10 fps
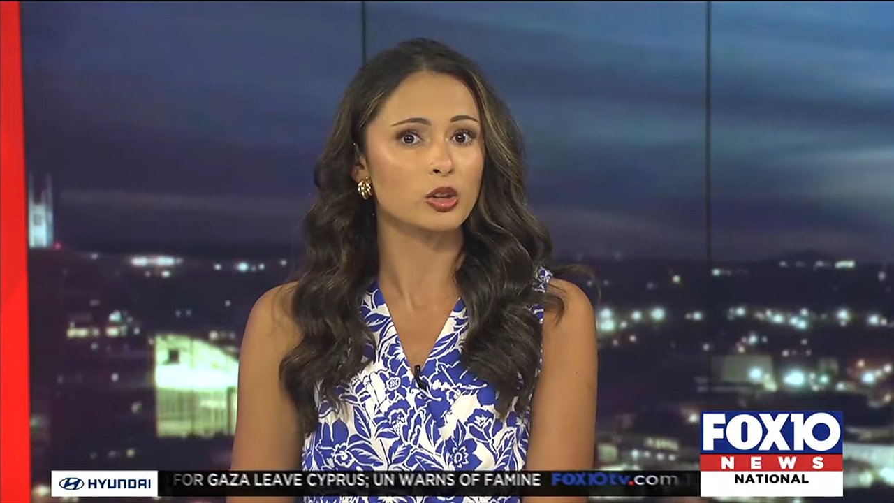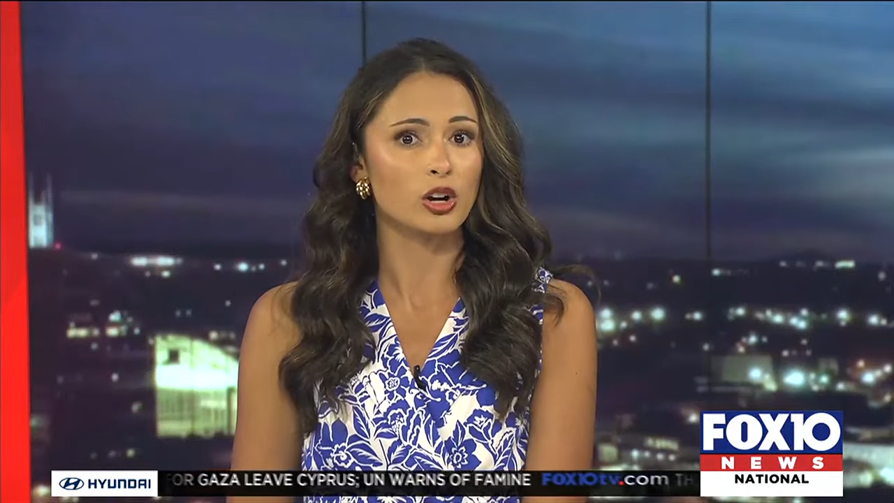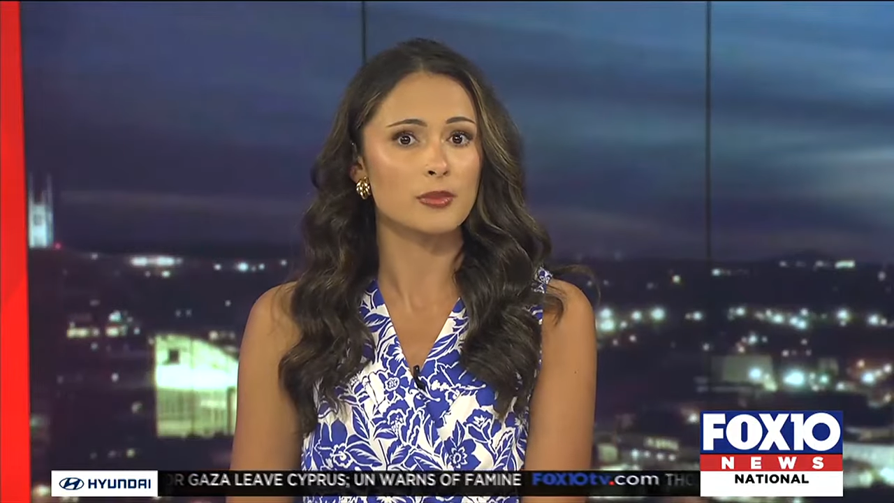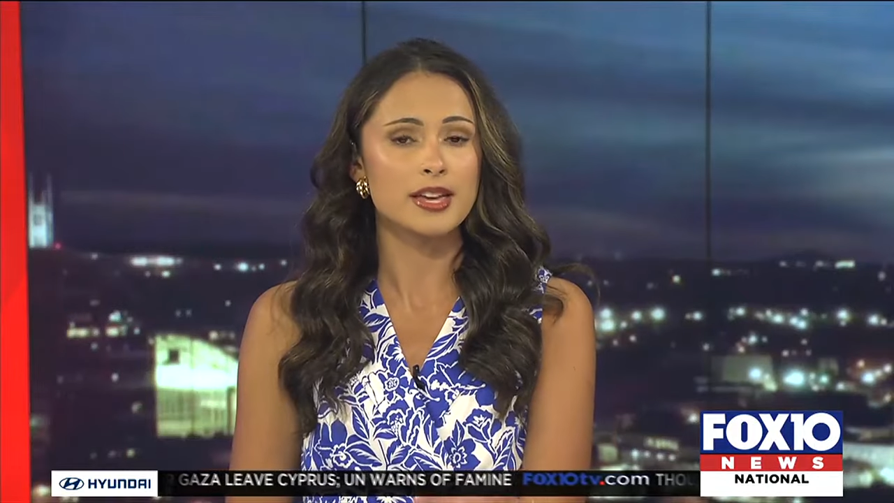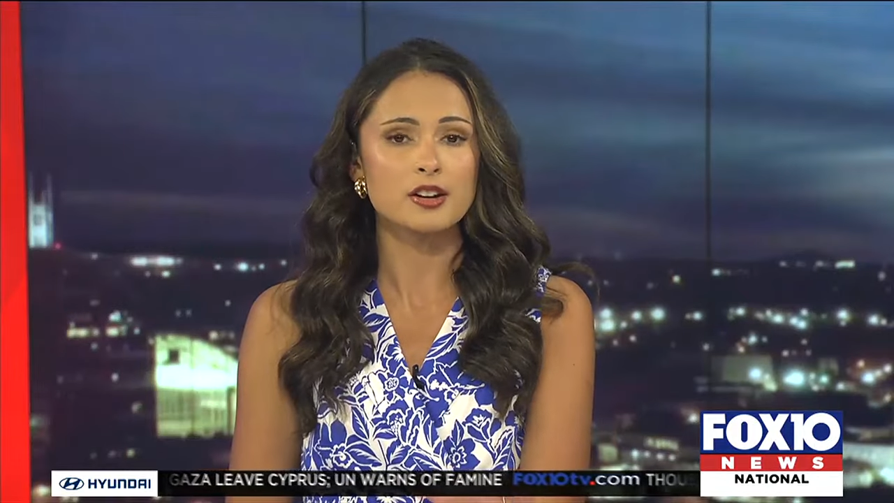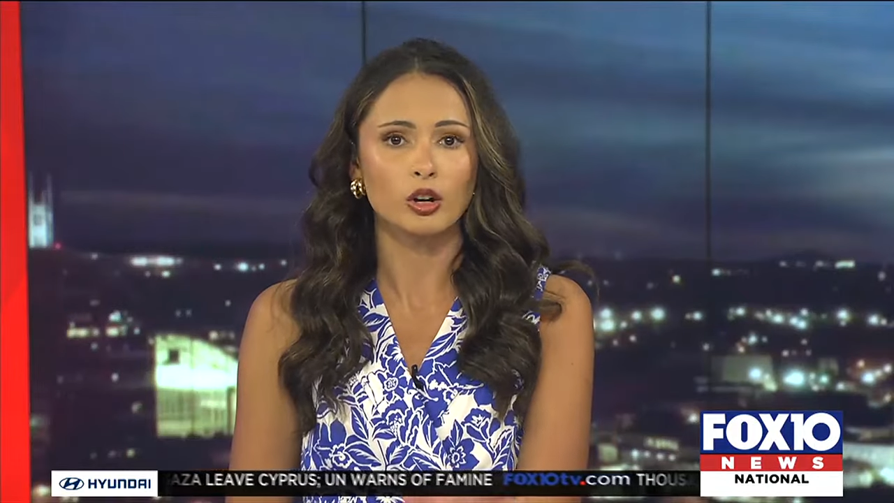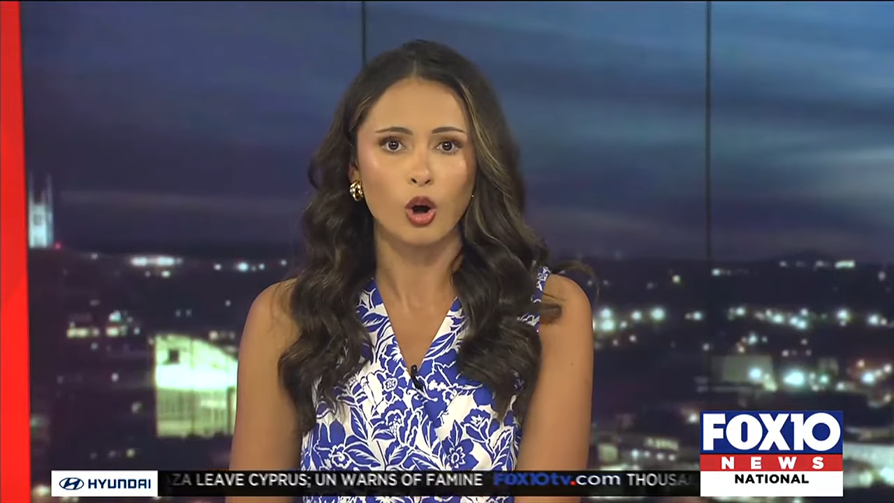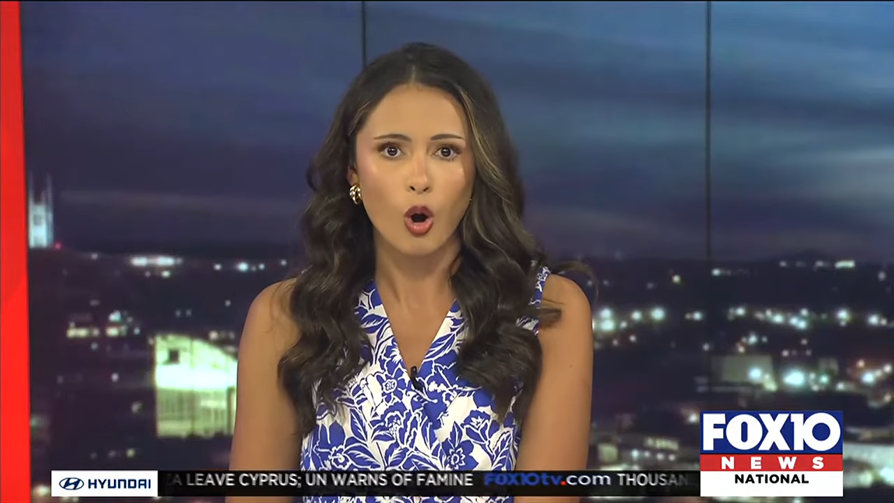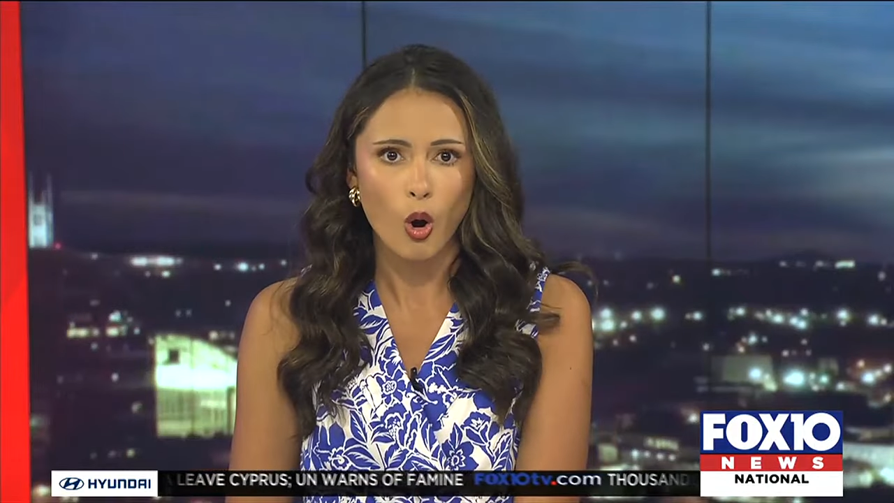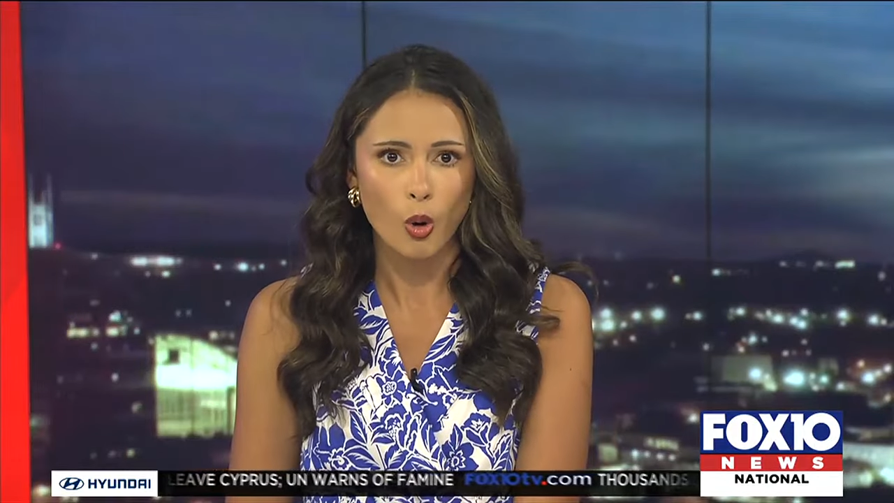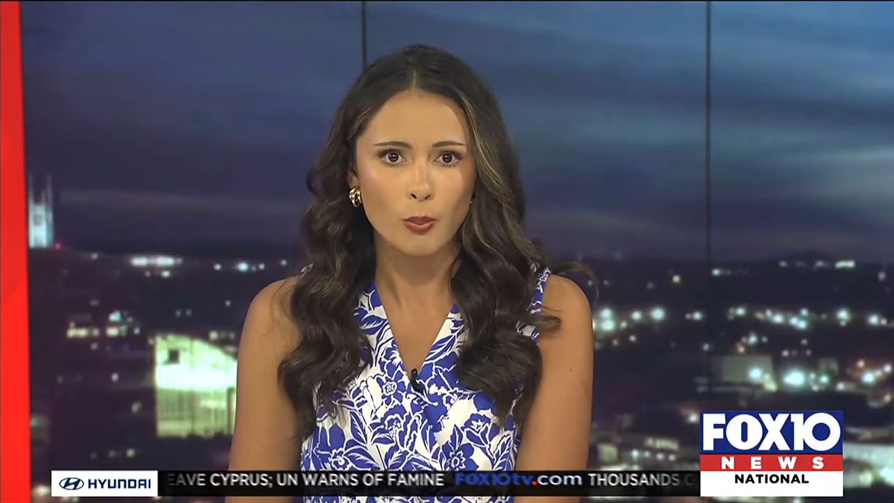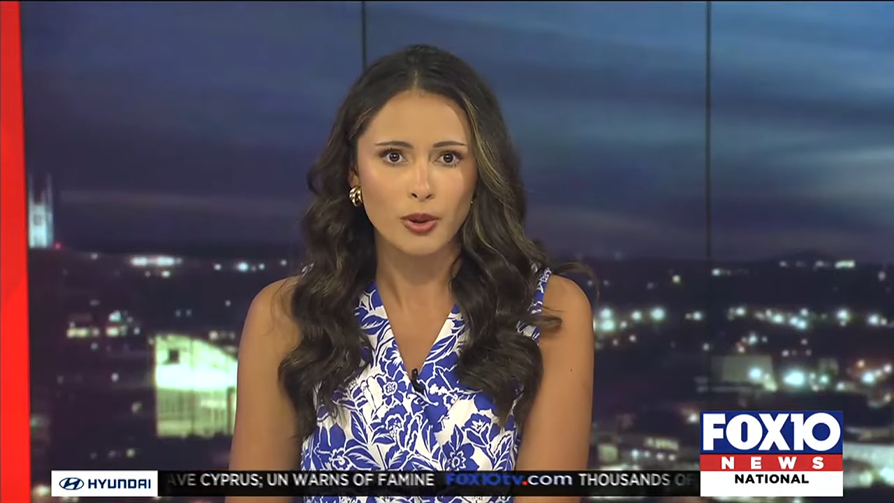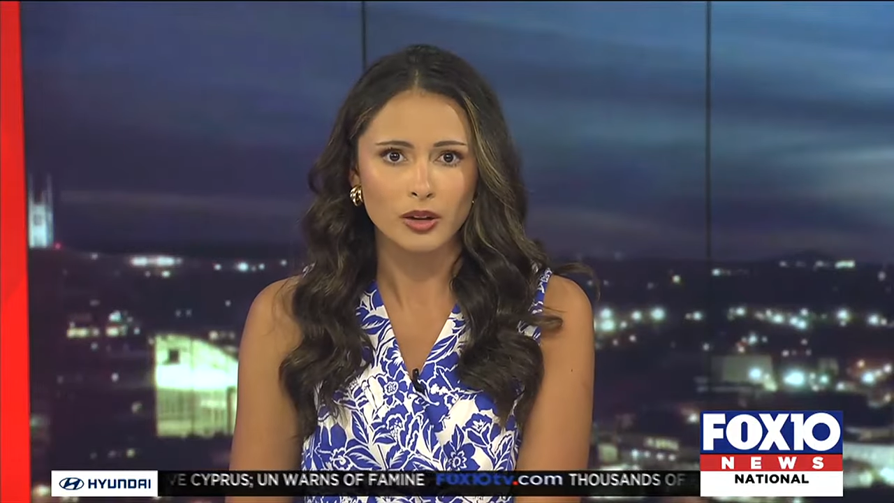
alarm in our home,